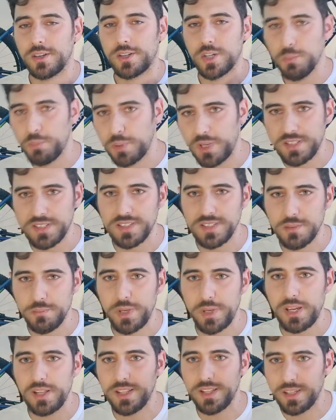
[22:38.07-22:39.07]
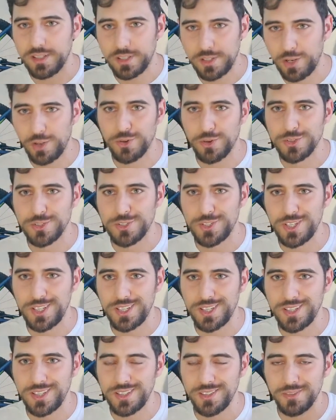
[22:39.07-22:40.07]
completing the build and close
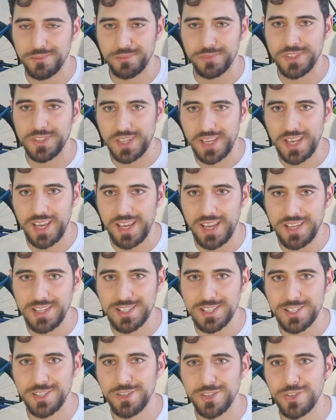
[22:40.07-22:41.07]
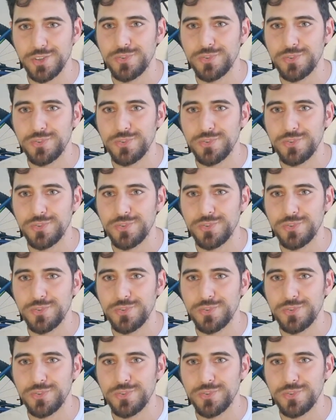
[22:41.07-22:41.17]
the case,